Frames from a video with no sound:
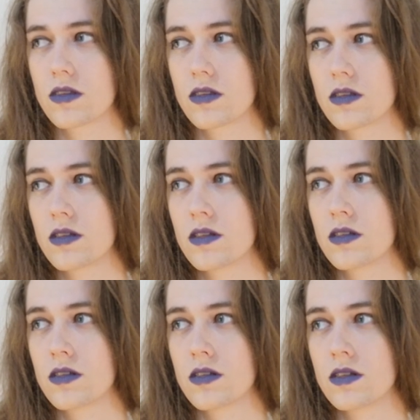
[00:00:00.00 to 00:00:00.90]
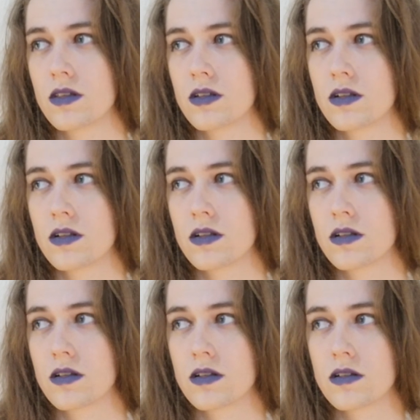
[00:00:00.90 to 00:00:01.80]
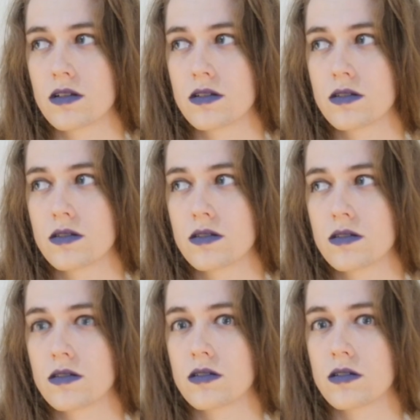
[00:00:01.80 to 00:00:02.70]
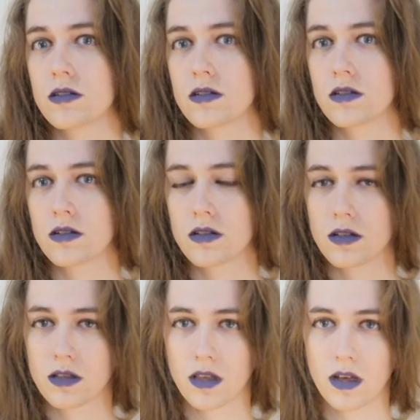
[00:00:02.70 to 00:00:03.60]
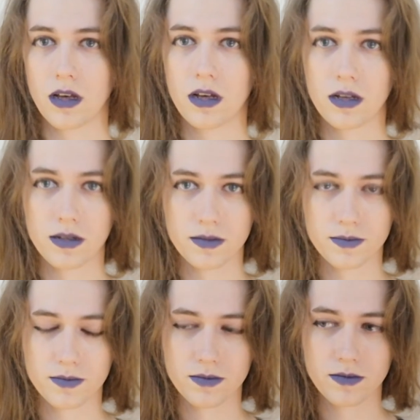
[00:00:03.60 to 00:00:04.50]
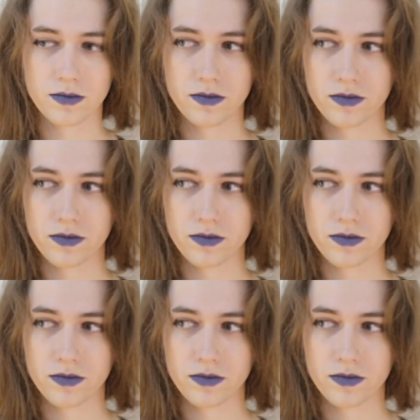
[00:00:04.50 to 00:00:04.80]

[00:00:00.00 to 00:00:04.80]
(silence)